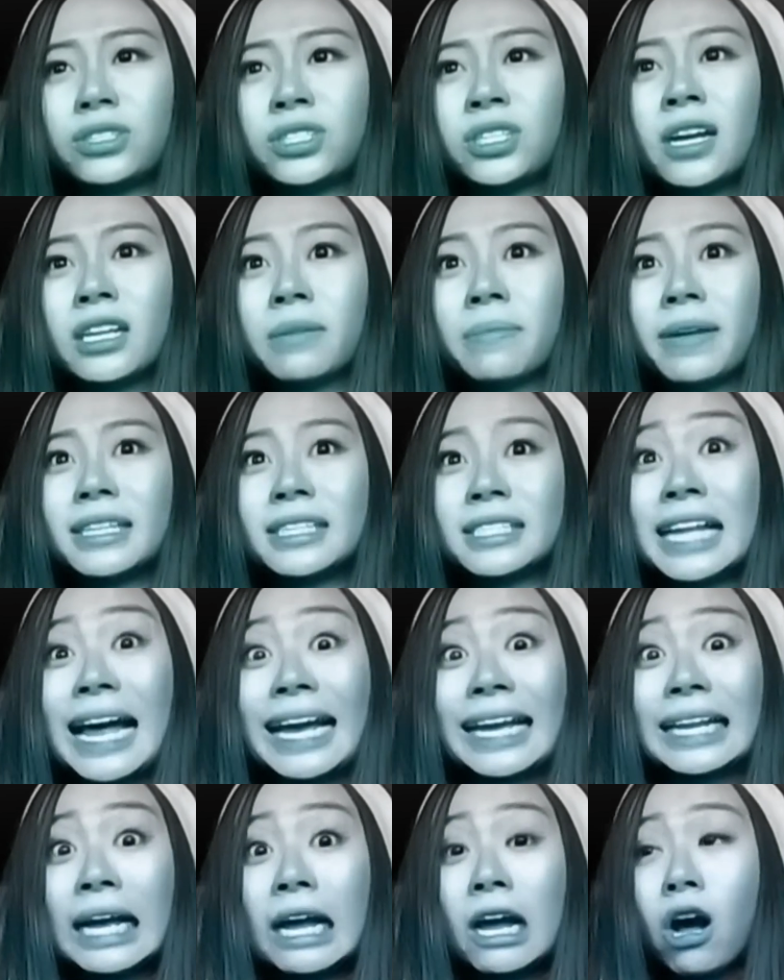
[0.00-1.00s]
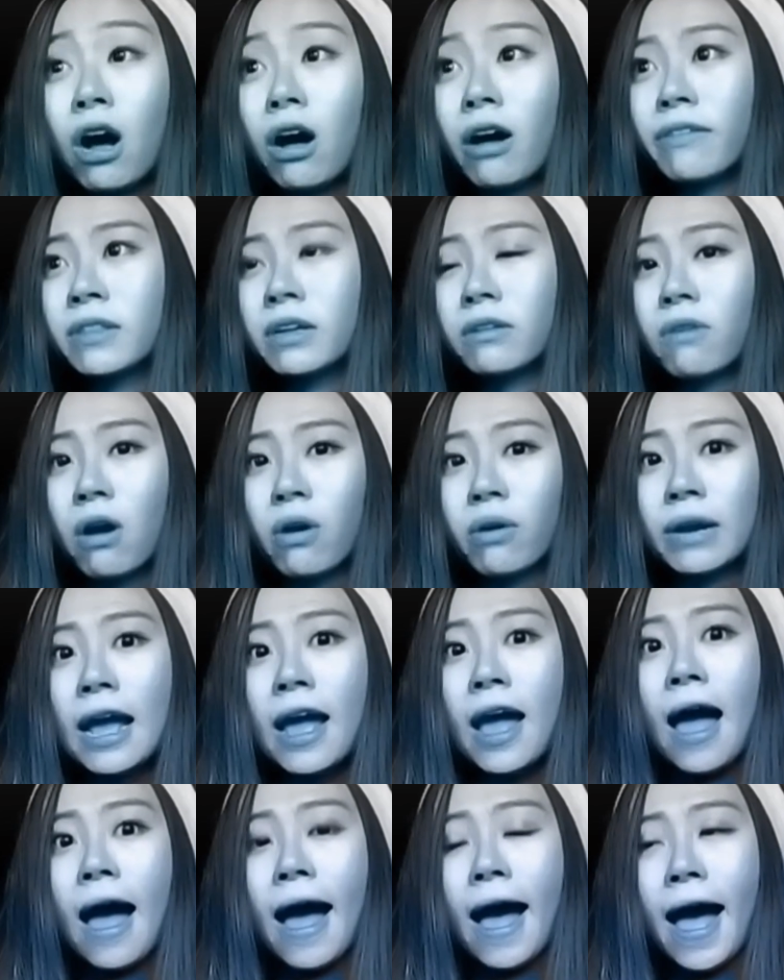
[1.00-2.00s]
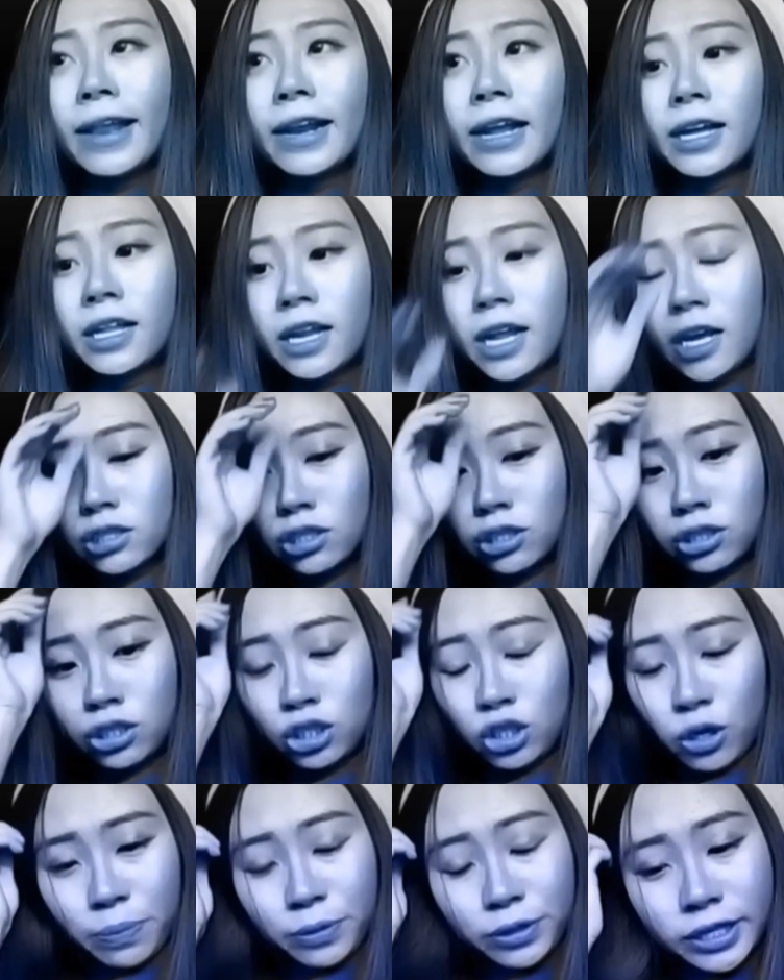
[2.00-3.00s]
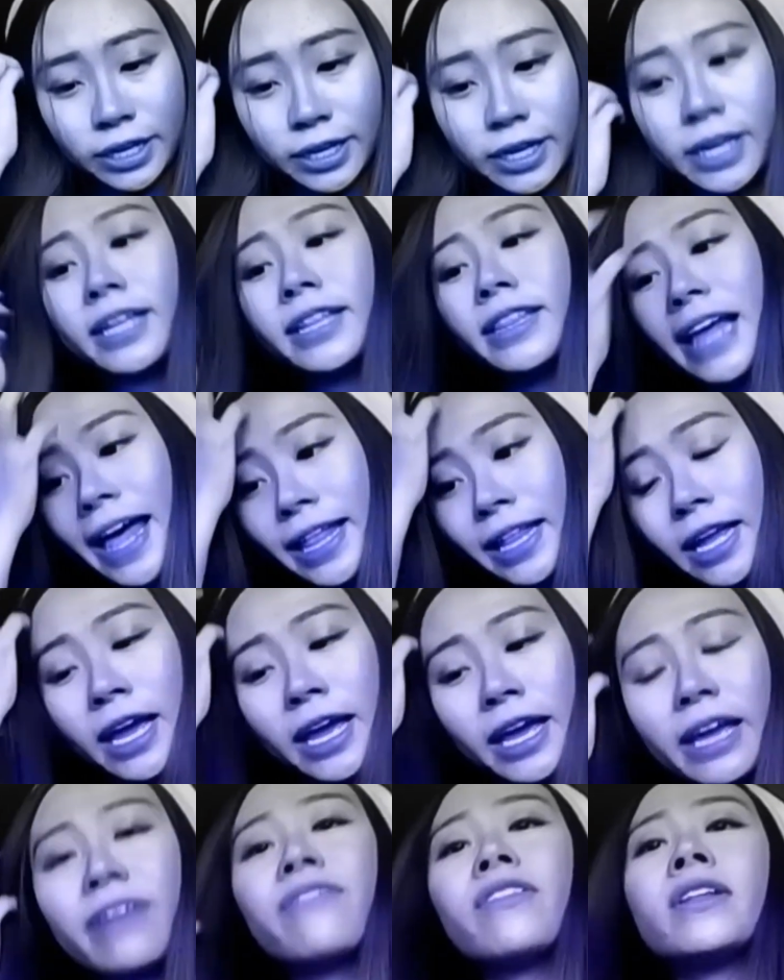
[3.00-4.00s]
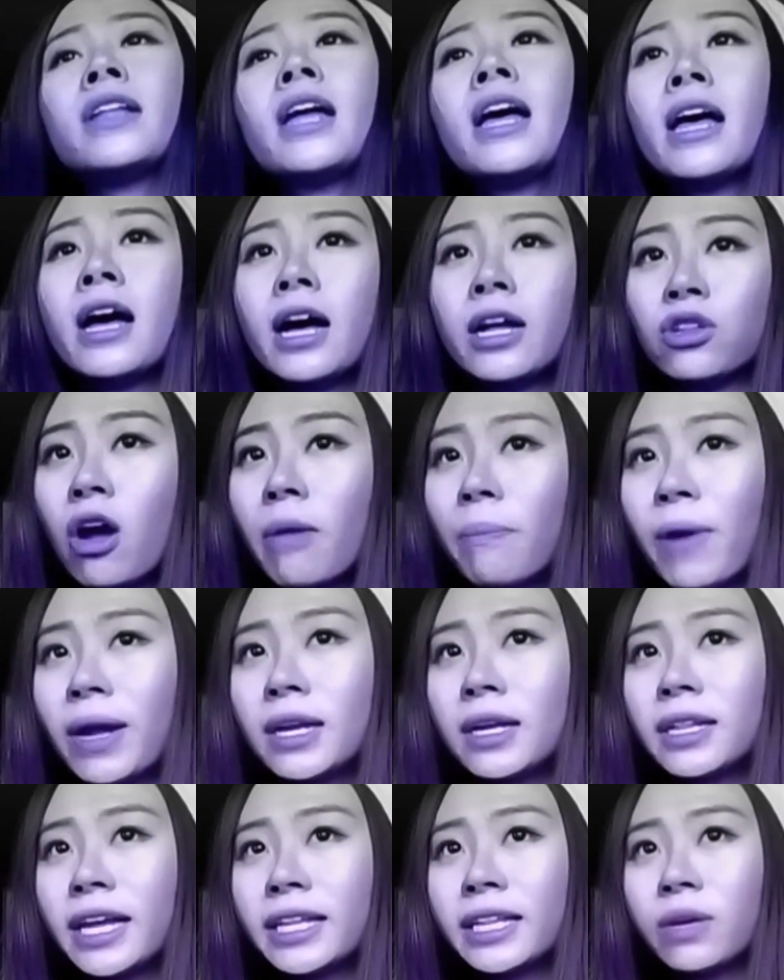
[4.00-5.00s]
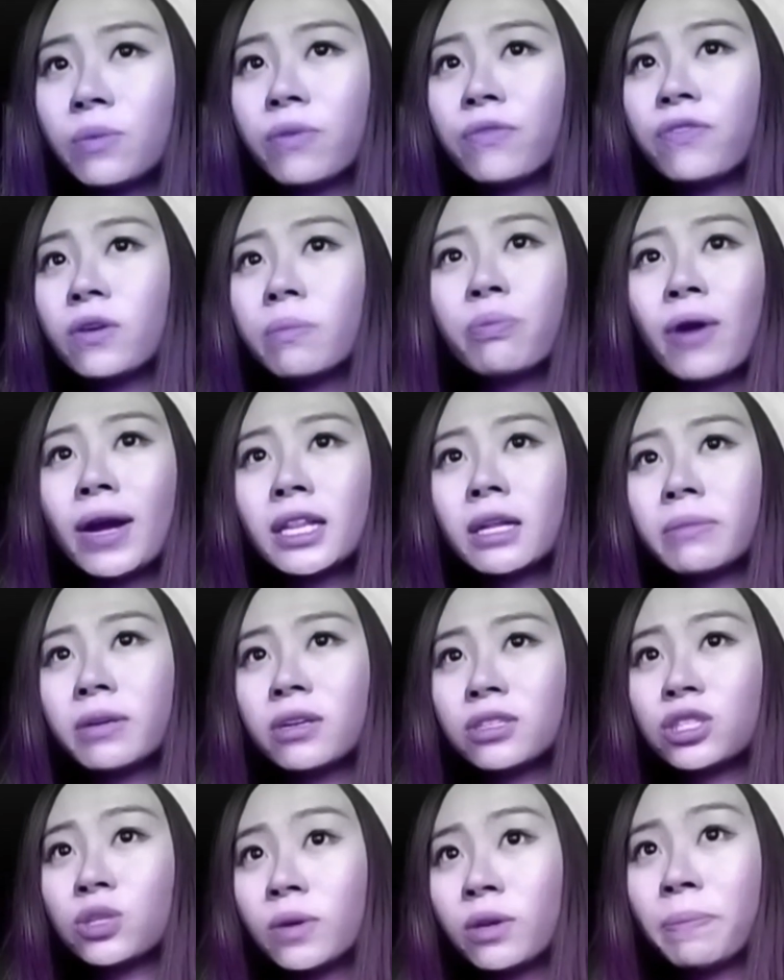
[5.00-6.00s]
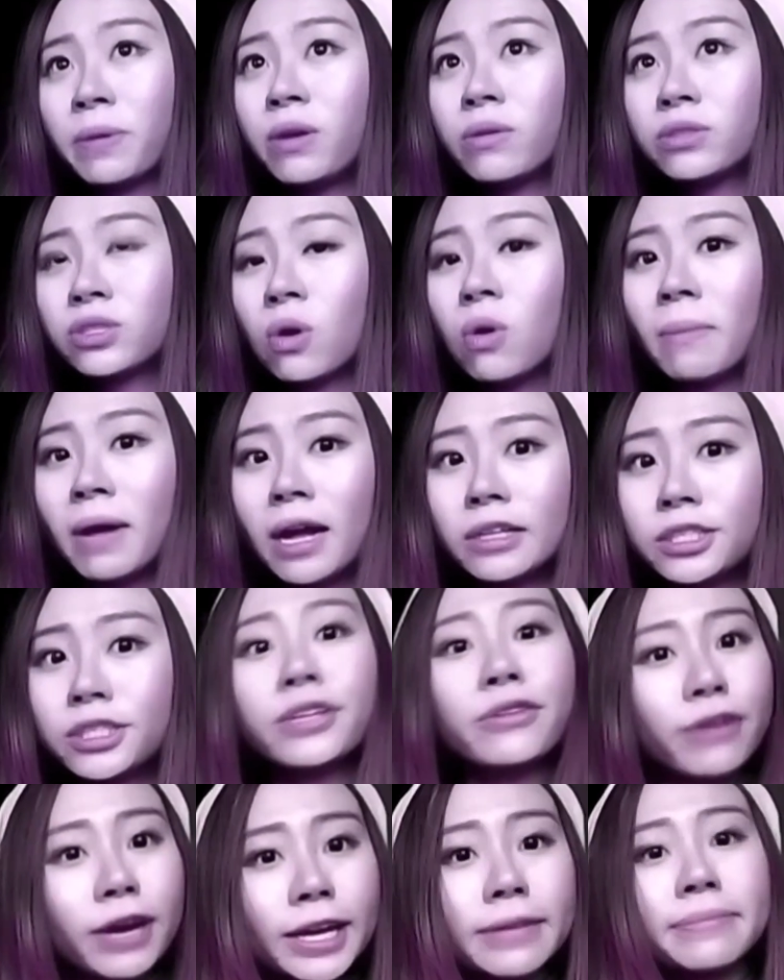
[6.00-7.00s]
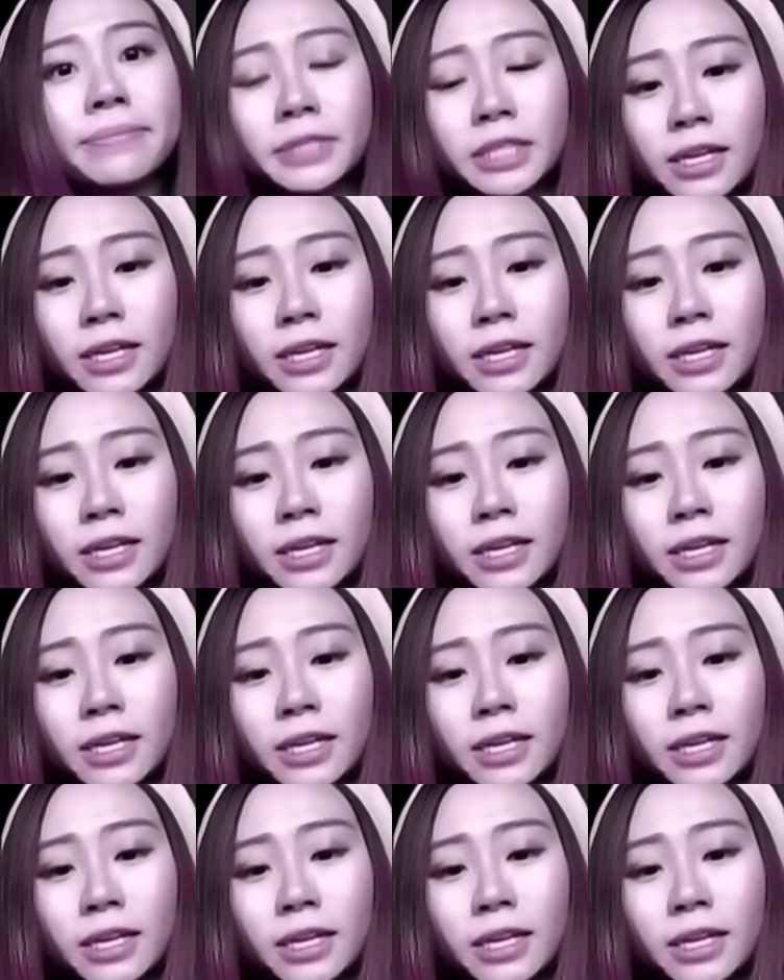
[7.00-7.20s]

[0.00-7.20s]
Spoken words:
chunked by the side of the road, and it is super stinky that even a not pregnant lady would feel pregnant because she want to puke so much, right?